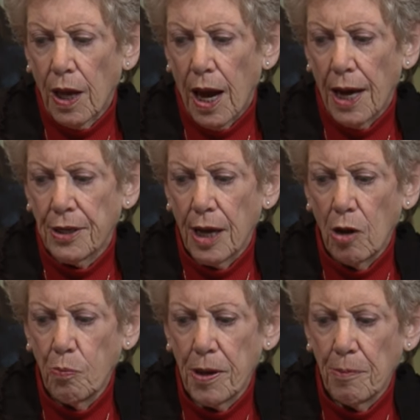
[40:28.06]
I
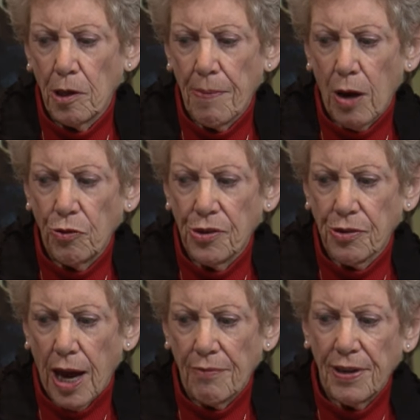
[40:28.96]
tell people about the
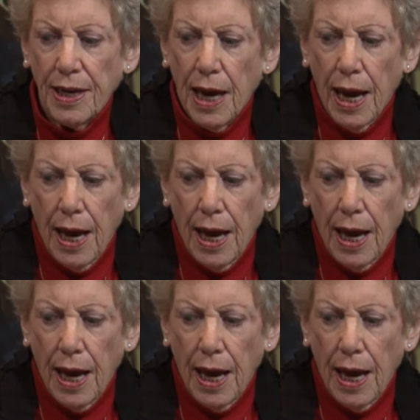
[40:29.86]
scavi,